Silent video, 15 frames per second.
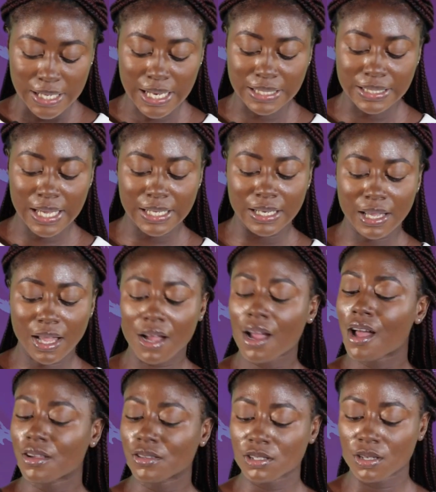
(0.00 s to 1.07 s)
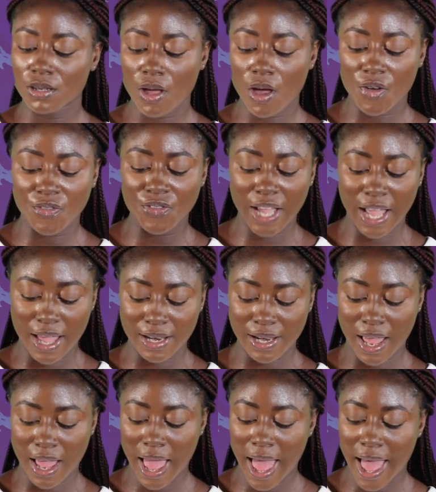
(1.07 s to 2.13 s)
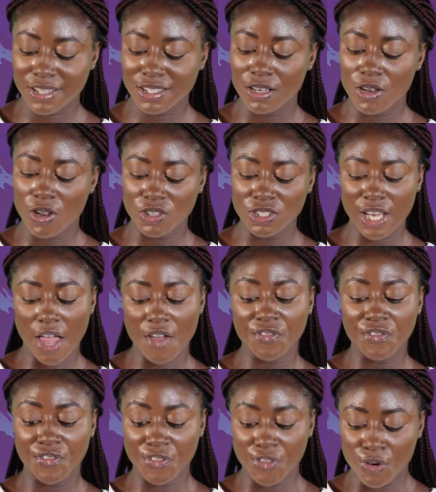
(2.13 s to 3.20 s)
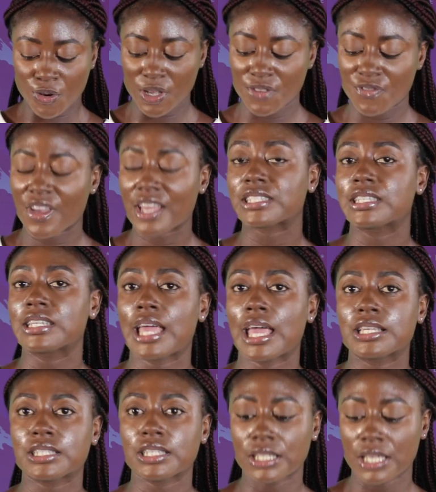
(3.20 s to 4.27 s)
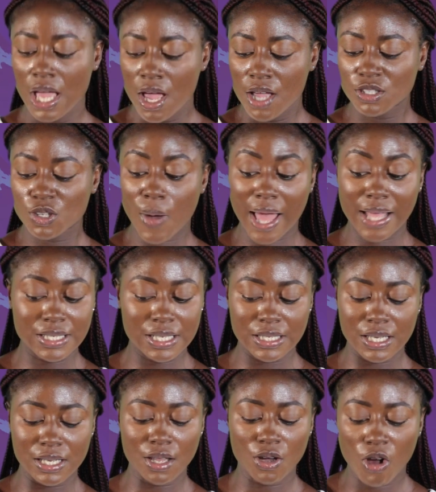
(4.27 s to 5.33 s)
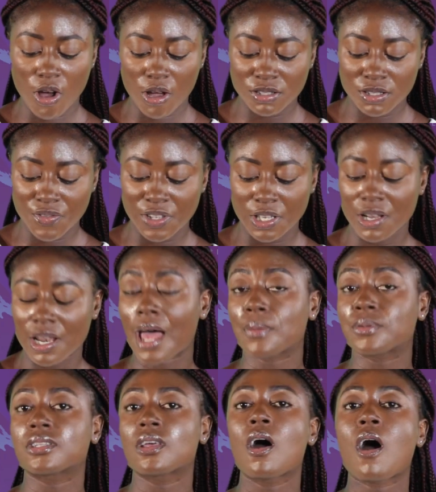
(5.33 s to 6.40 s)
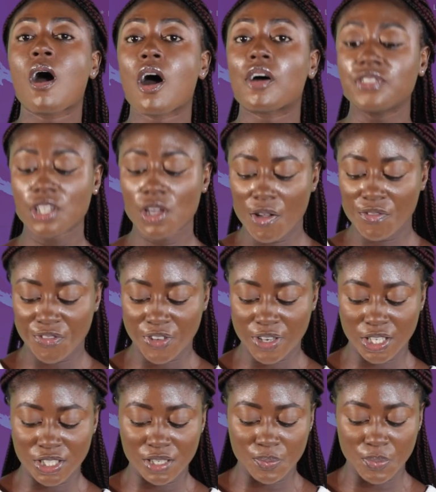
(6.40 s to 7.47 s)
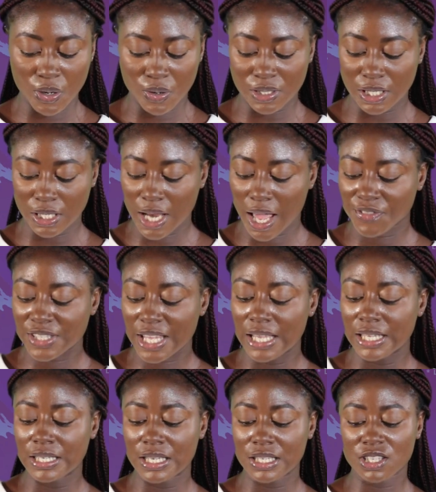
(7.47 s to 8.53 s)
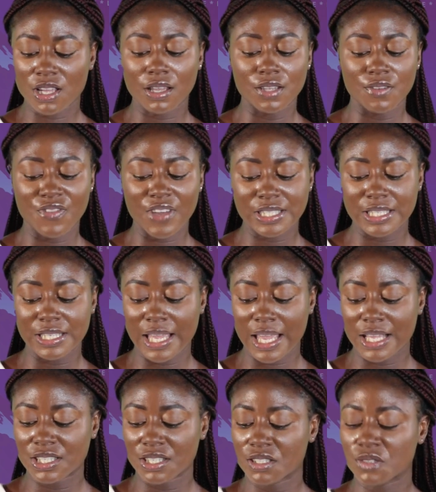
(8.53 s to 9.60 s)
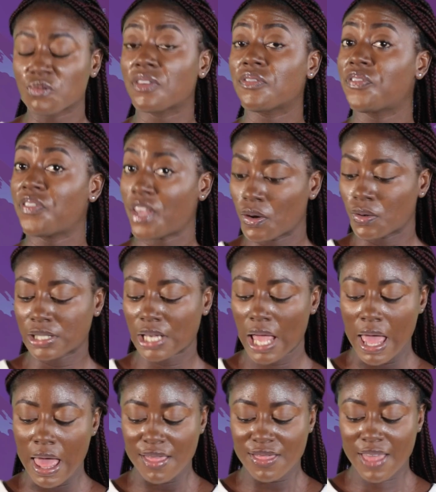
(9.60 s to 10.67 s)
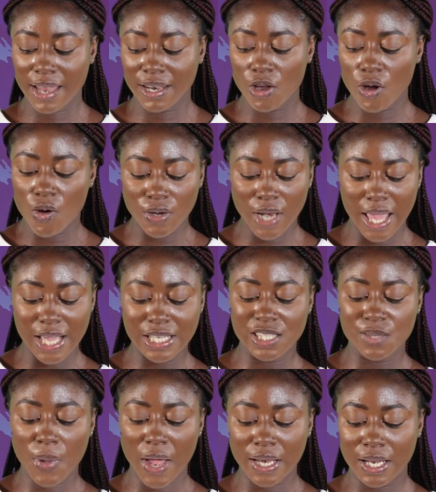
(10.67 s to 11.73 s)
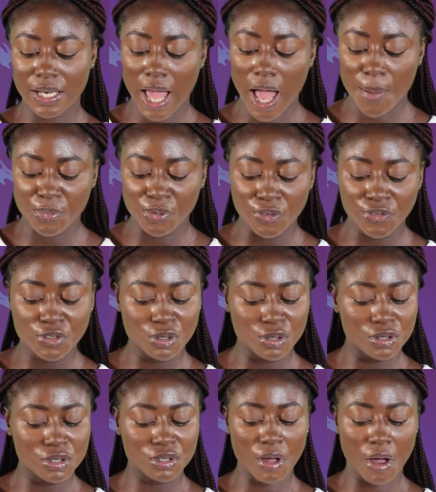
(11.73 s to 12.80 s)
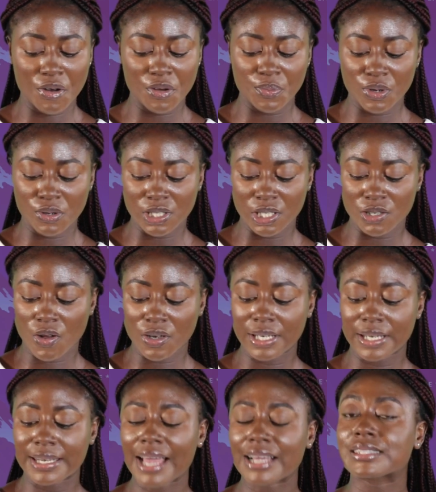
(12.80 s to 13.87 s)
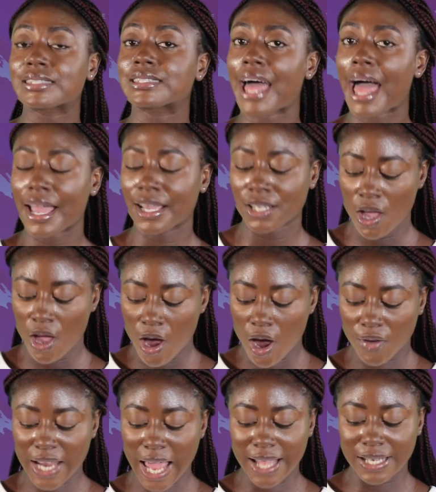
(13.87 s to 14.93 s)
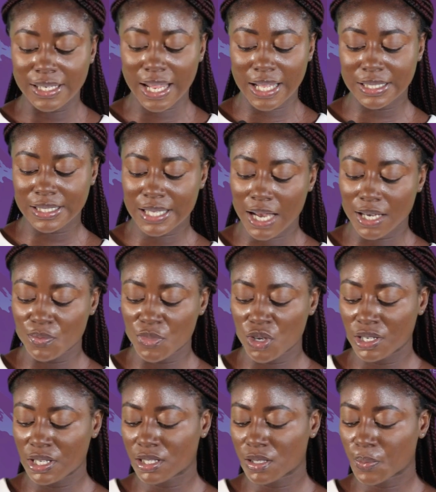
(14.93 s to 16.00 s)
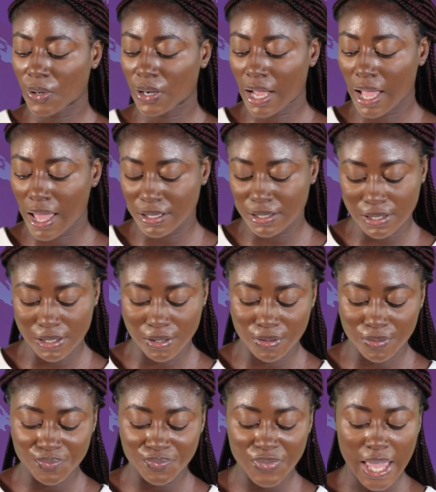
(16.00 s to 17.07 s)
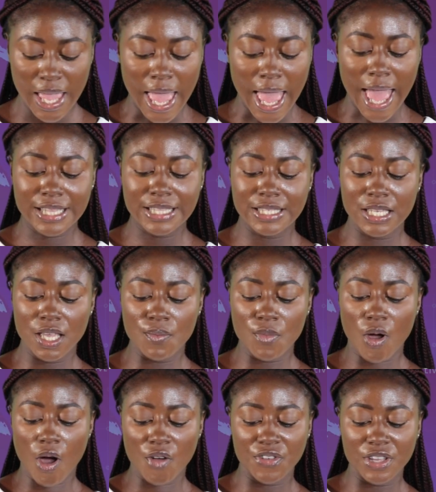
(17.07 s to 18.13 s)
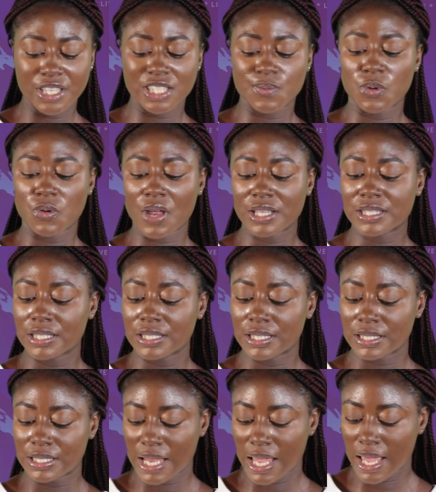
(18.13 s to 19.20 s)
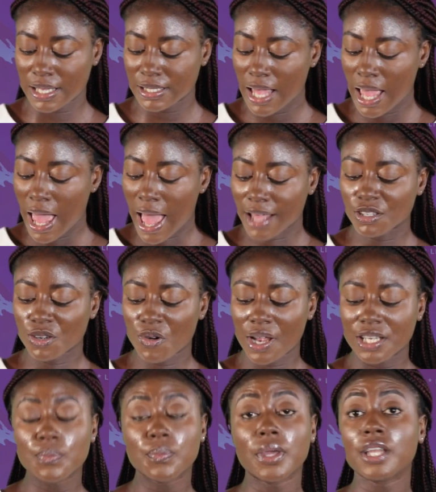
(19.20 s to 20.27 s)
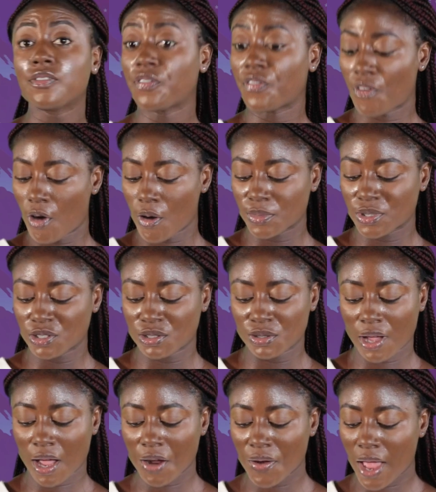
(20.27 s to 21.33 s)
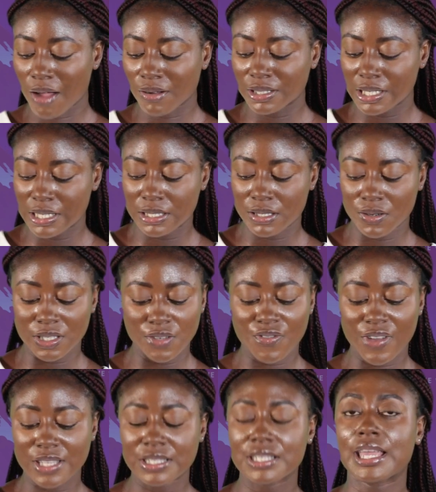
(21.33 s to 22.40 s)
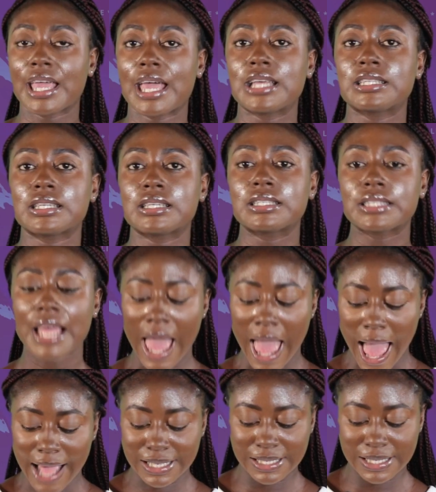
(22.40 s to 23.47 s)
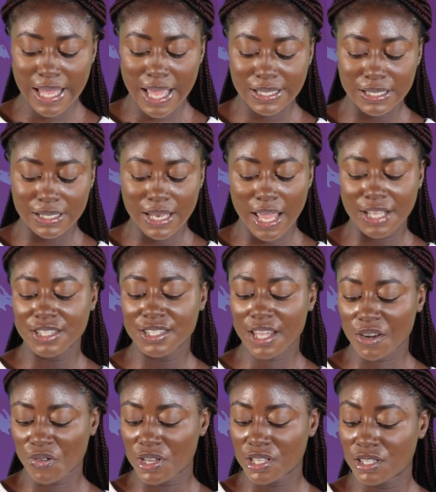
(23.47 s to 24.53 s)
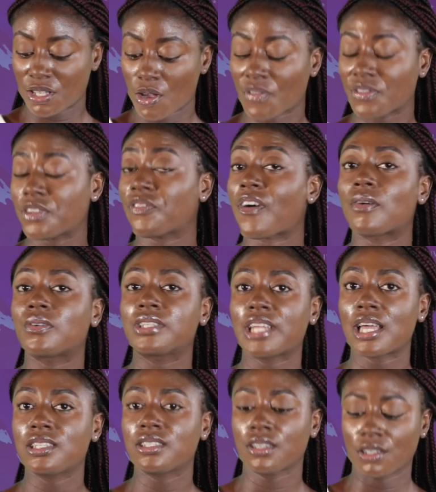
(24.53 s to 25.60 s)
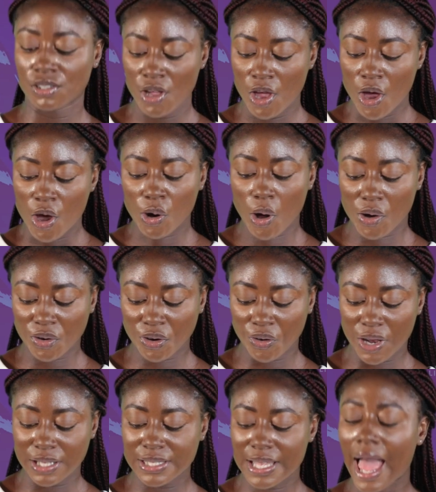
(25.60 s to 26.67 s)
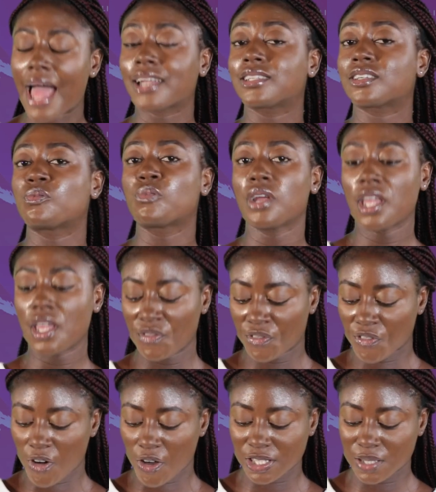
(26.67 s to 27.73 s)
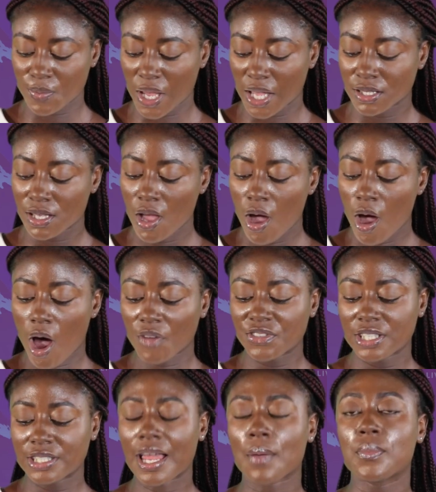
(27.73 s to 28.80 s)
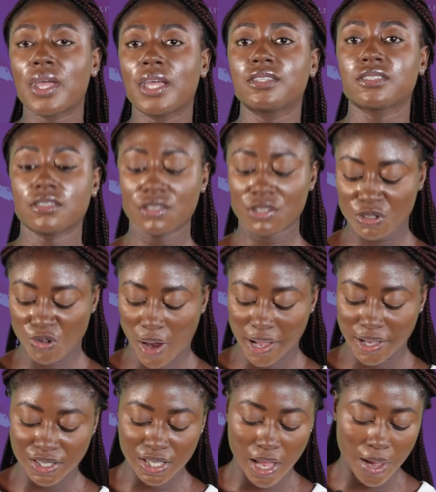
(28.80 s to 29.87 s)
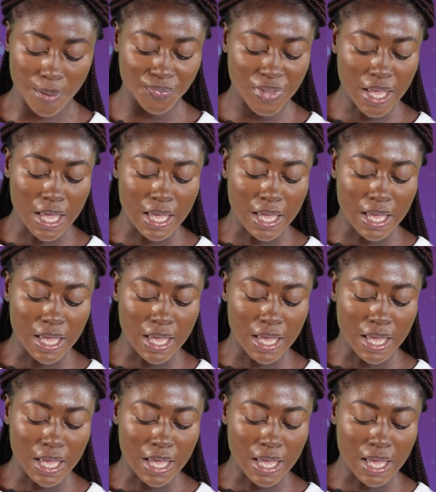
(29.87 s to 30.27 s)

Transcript: The Technical Council of Ghana has launched a full investigation to ascertain the cause of the collapse of the unfinished building after initial investigations revealed that the owner expanded the approved two-story building on the dark side of the Adentan Municipal Council. A team of experienced engineers has already been formed to carry out detailed investigations, assessing the integrity of the foundation, concrete, and reinforcement of the damaged structure.